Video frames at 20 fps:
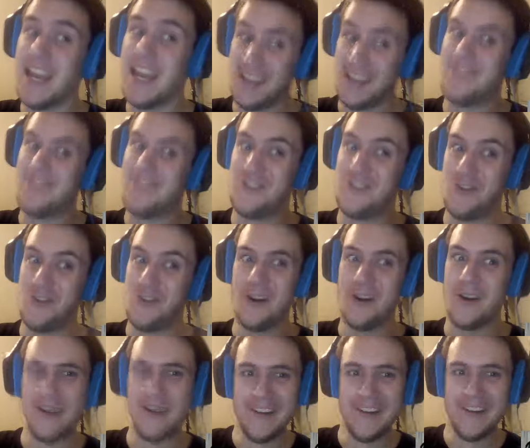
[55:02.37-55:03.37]

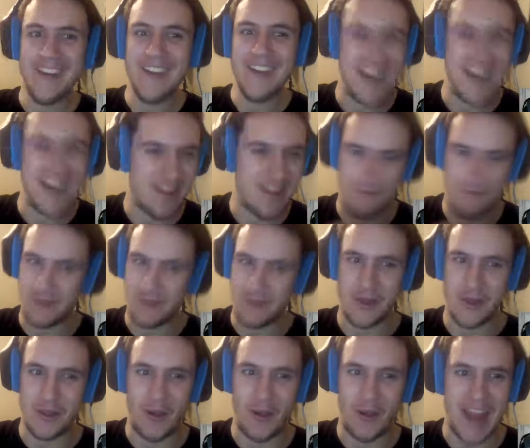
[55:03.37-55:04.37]
sure. And that would have been
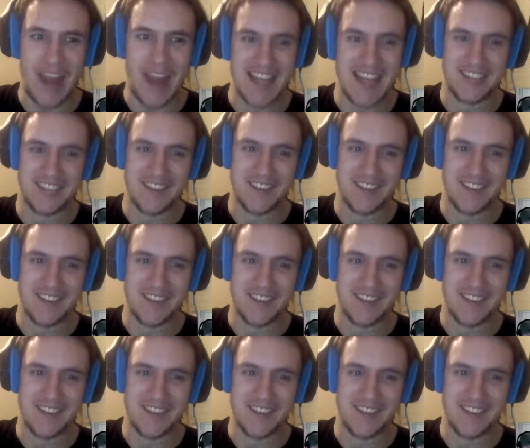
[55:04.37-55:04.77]
the whole cast.